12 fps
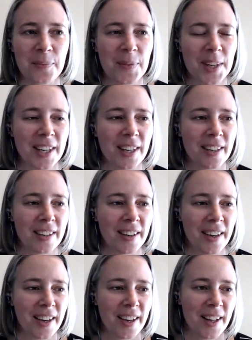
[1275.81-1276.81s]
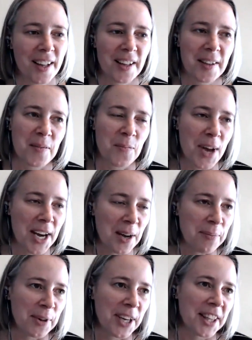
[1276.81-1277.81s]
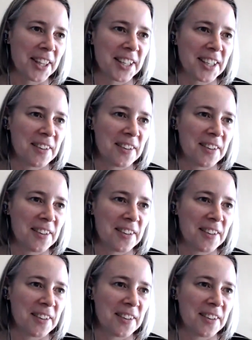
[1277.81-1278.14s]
he met up with and